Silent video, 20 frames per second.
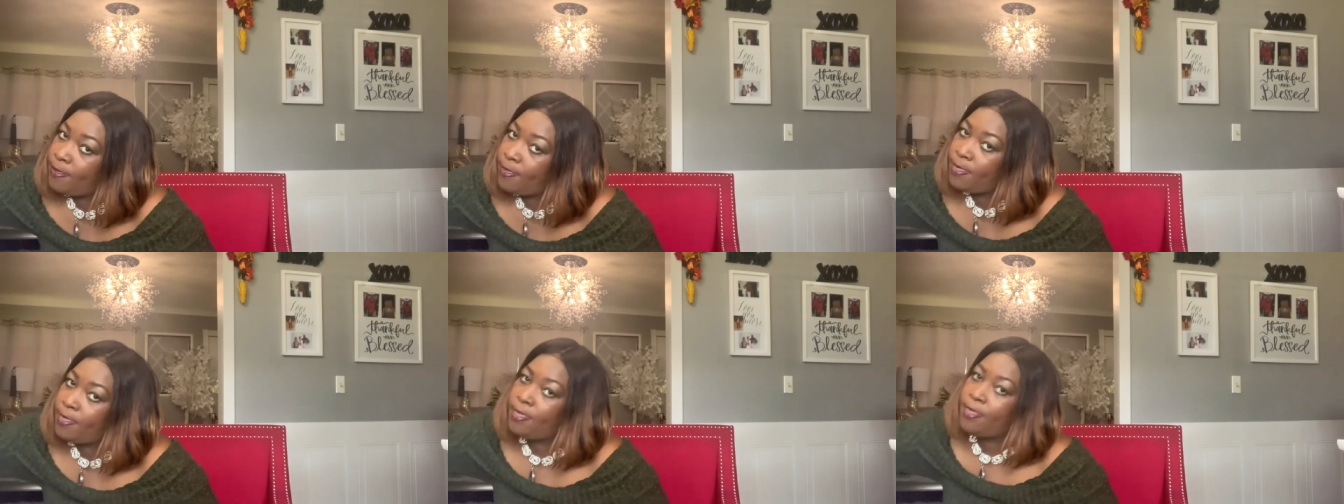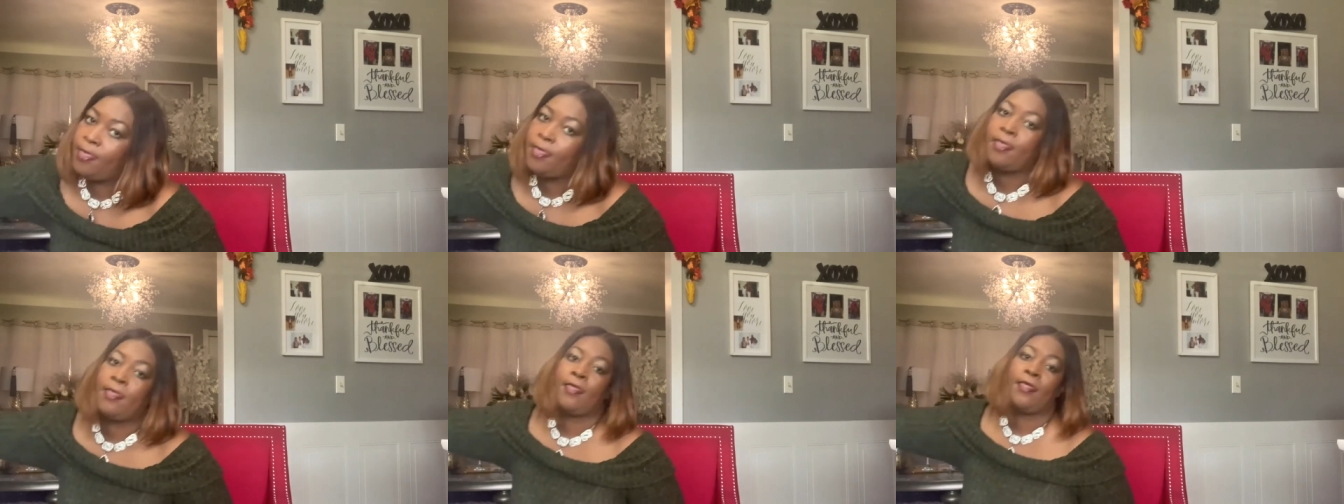
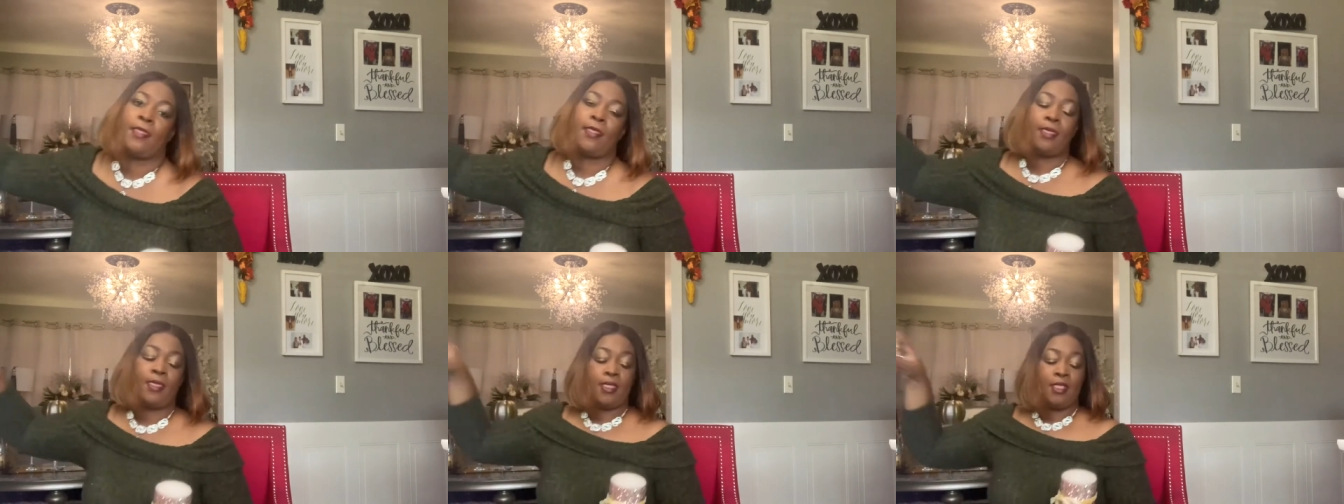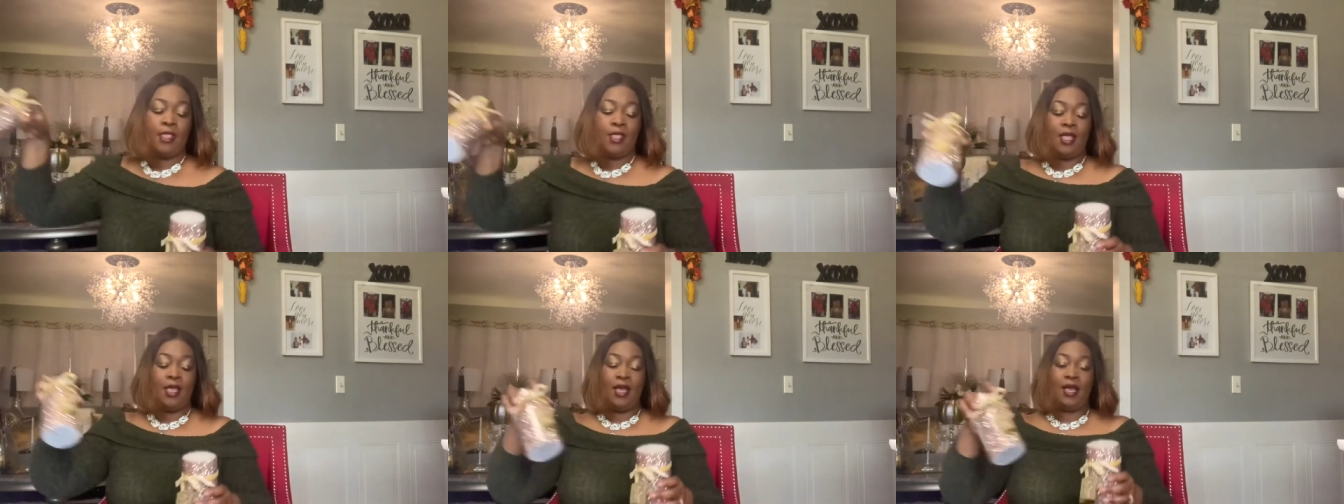
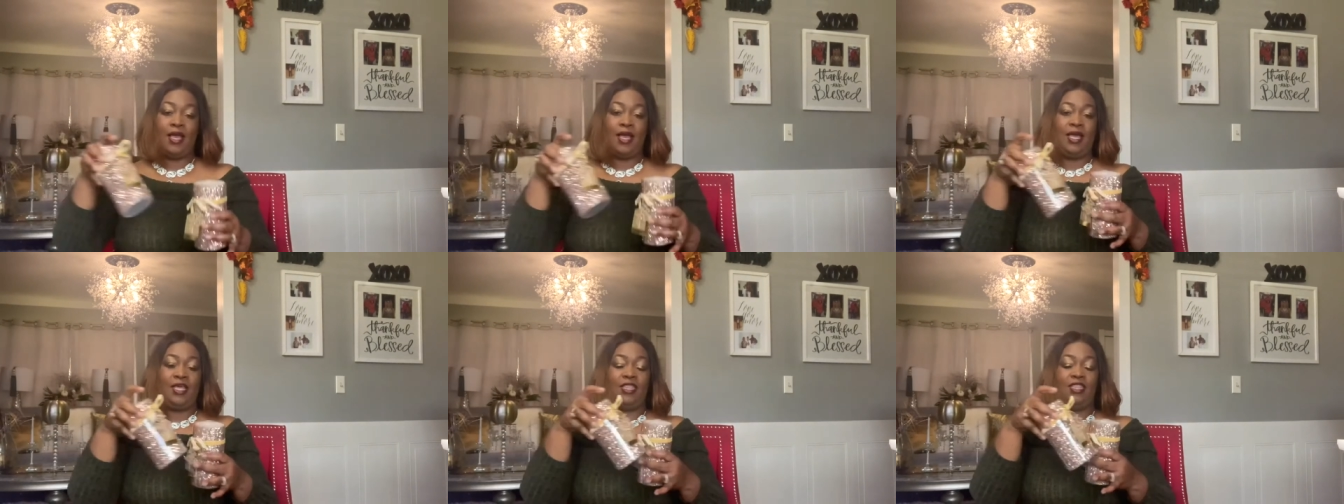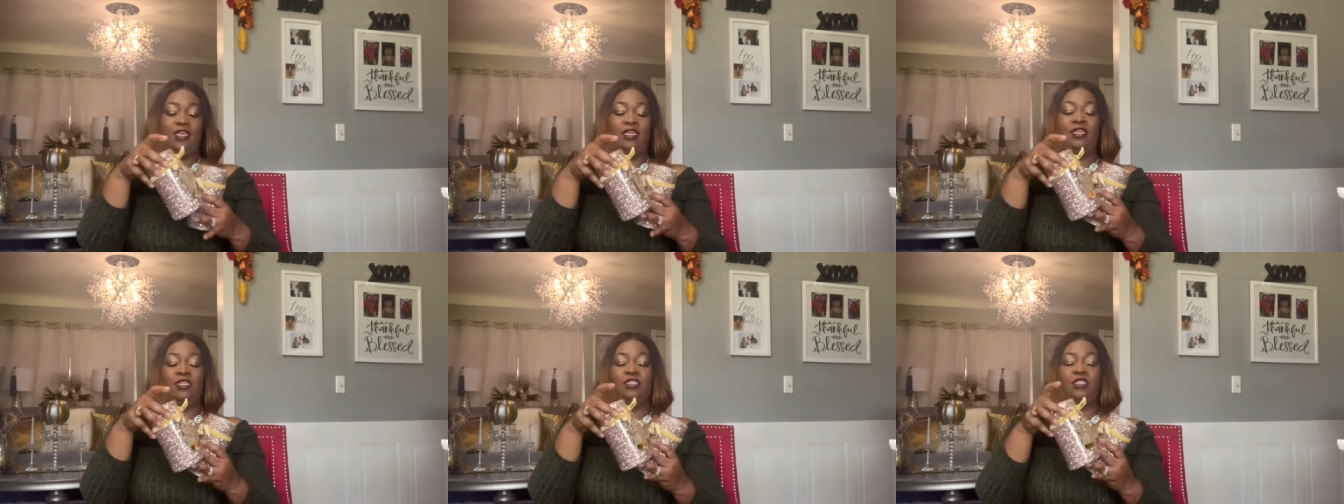I got
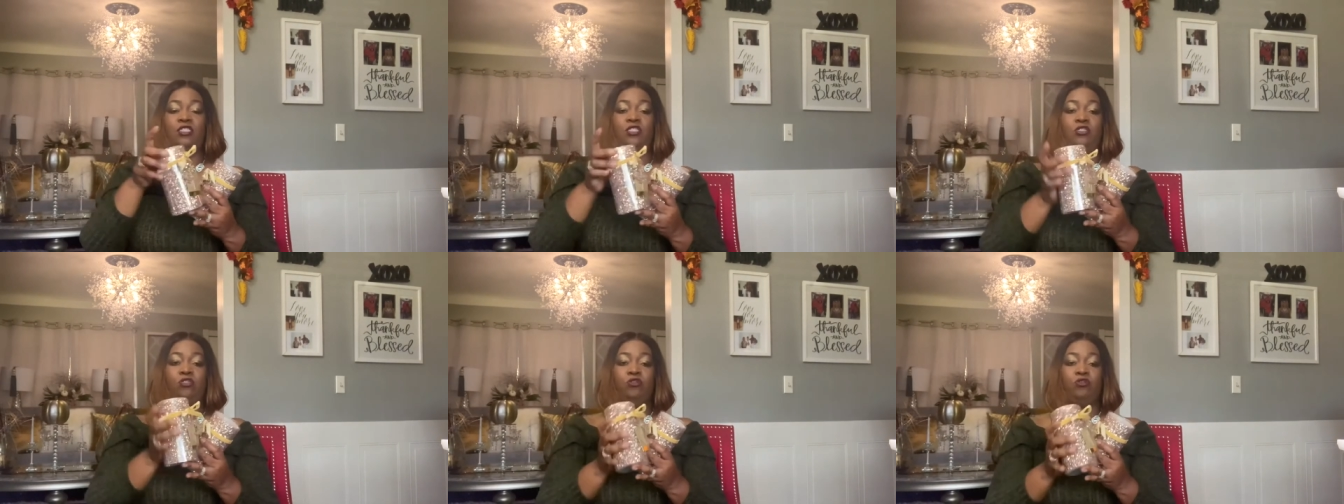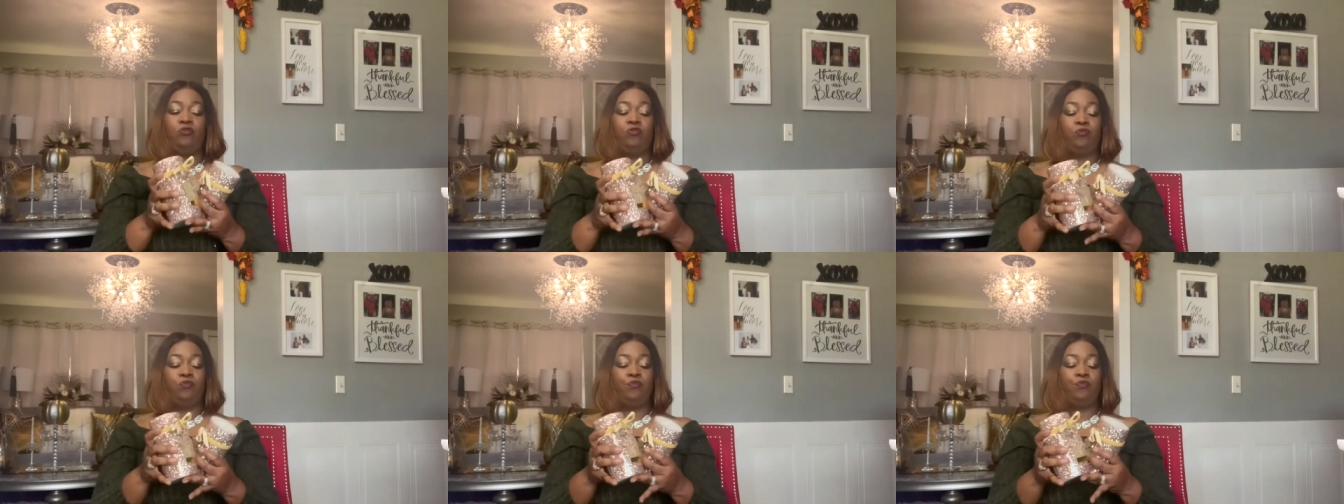these
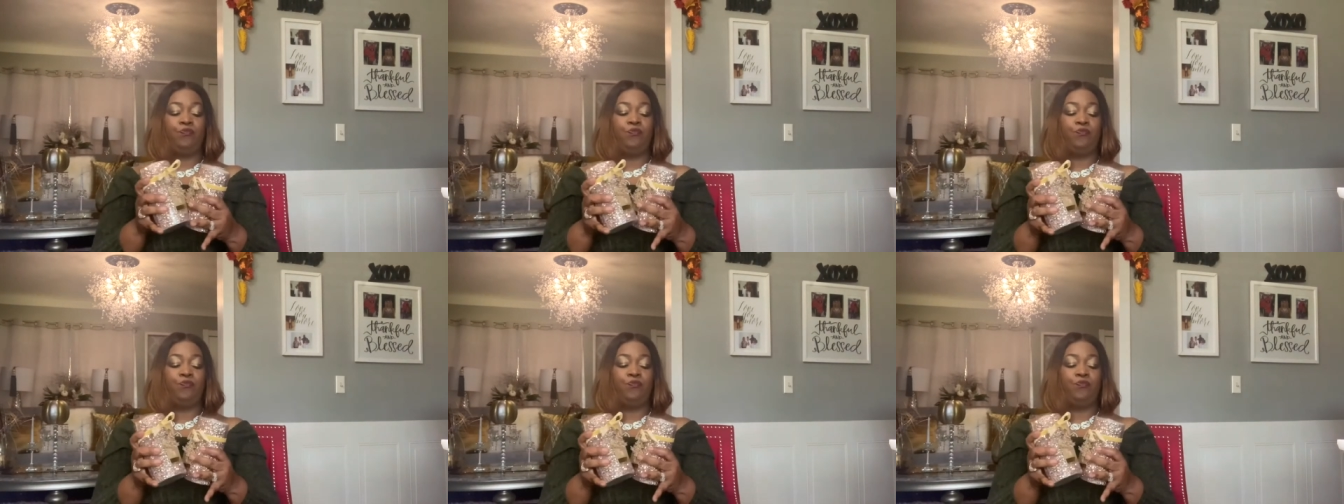two